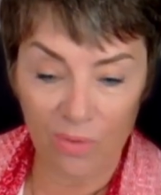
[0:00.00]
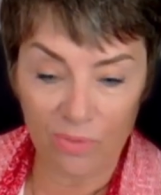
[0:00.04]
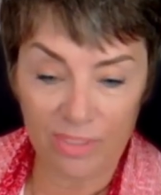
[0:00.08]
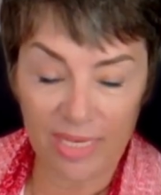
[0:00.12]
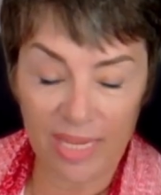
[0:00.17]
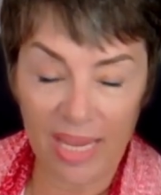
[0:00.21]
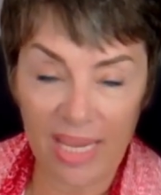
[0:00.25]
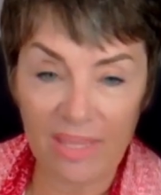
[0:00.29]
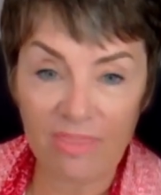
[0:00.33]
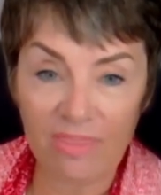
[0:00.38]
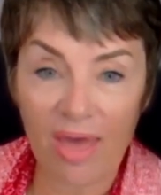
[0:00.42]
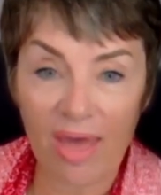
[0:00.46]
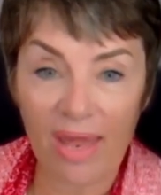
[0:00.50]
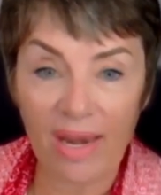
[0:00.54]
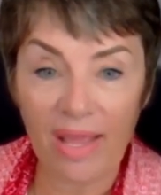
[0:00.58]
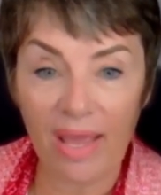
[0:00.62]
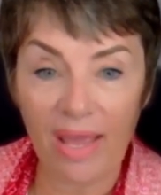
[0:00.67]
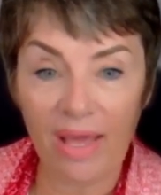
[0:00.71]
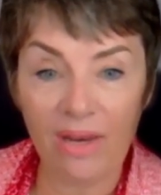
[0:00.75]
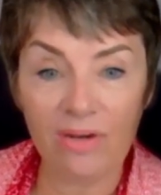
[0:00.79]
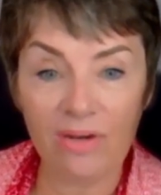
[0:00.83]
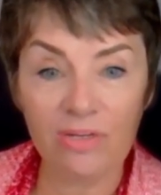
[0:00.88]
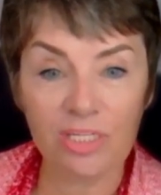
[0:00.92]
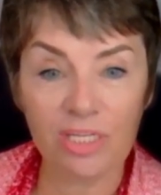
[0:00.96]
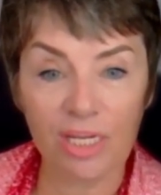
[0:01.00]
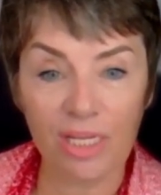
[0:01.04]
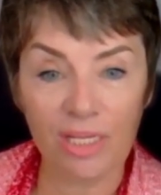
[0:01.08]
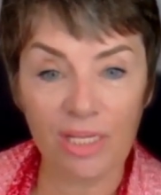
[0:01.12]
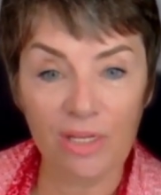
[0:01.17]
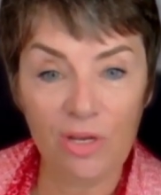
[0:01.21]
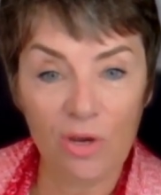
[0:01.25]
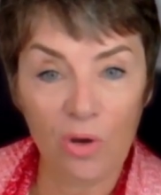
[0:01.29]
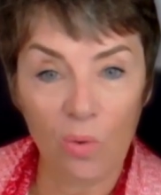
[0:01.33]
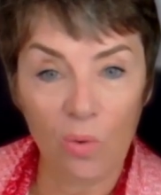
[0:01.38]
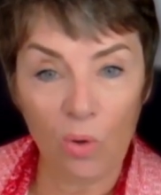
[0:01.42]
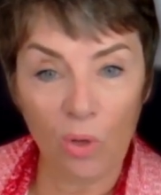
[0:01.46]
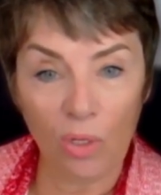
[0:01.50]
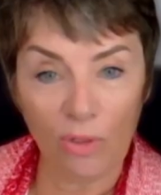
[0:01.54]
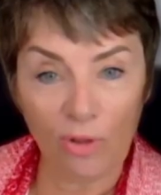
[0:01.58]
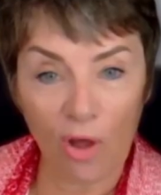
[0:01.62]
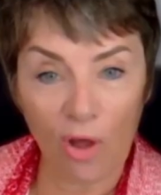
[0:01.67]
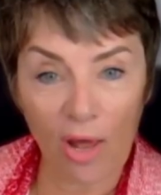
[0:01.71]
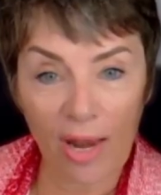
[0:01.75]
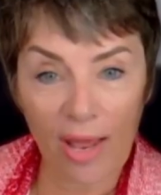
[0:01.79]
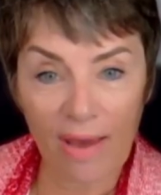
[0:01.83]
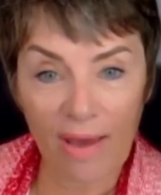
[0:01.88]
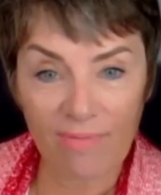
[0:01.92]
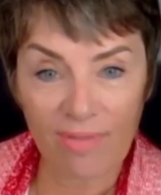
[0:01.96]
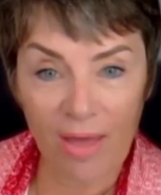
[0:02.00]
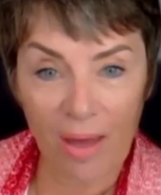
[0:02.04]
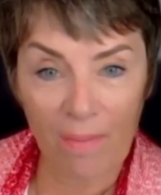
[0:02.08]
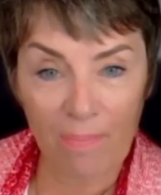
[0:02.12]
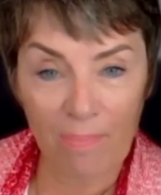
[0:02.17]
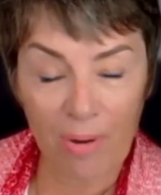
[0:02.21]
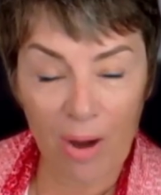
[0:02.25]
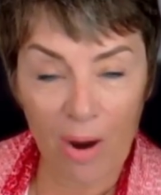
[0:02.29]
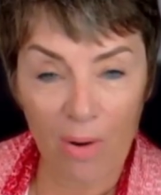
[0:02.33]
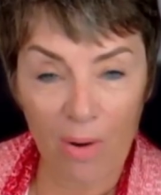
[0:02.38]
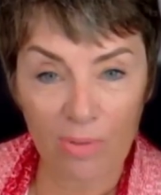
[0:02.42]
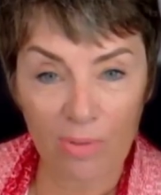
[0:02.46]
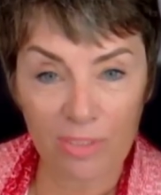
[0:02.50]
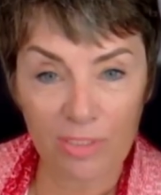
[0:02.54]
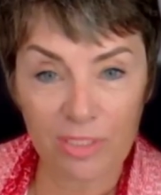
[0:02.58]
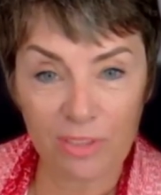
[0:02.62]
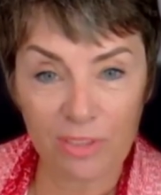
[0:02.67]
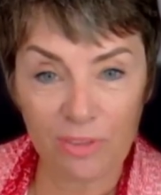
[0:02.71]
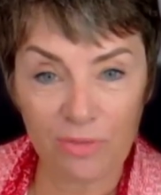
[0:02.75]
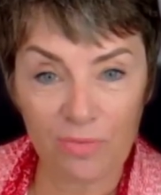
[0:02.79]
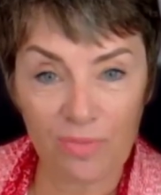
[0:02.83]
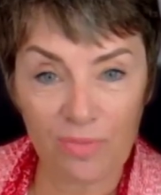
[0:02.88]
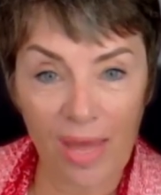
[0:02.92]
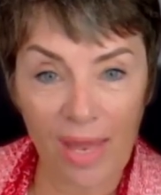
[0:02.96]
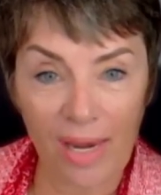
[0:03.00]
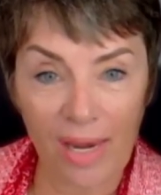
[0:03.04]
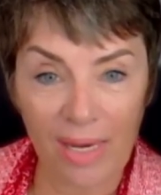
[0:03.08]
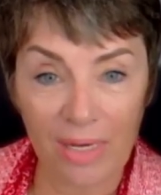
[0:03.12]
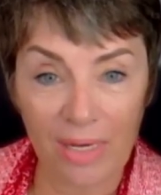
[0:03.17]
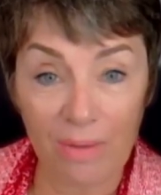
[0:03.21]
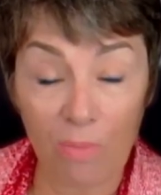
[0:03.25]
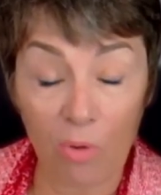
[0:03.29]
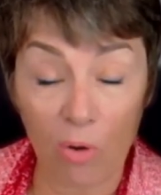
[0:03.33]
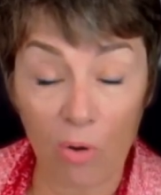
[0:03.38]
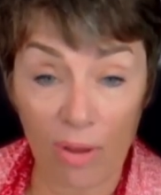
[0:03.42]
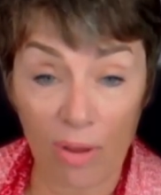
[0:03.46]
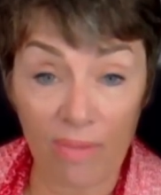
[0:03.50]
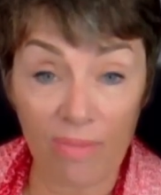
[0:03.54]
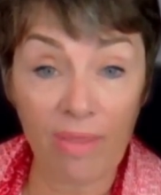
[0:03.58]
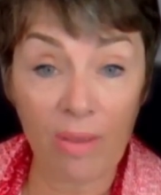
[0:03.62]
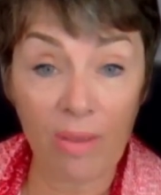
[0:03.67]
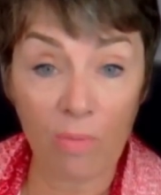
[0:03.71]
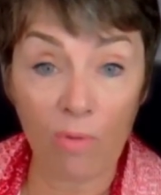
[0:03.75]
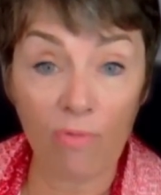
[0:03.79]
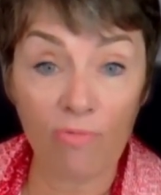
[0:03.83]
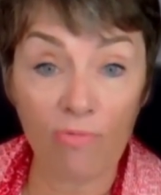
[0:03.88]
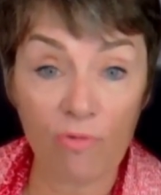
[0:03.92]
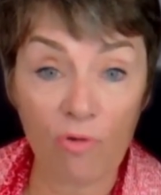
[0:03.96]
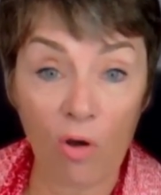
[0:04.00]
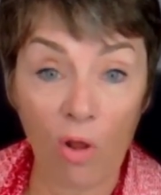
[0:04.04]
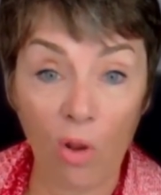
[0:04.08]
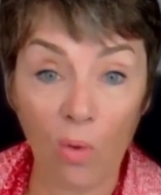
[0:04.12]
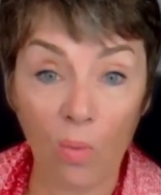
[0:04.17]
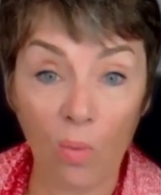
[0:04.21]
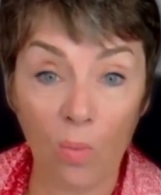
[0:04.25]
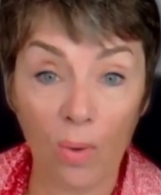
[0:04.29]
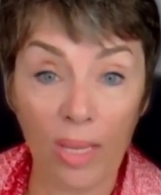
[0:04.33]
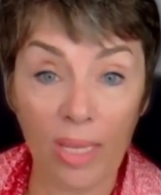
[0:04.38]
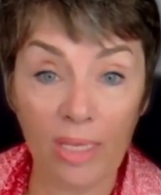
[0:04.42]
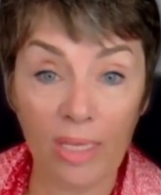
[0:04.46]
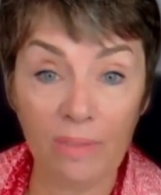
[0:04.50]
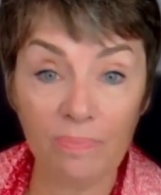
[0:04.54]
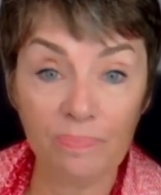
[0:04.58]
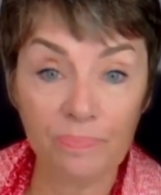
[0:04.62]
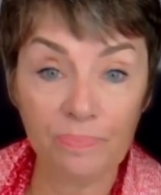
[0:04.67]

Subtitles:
take that energy will not have that power to do that anymore, and they will fall away.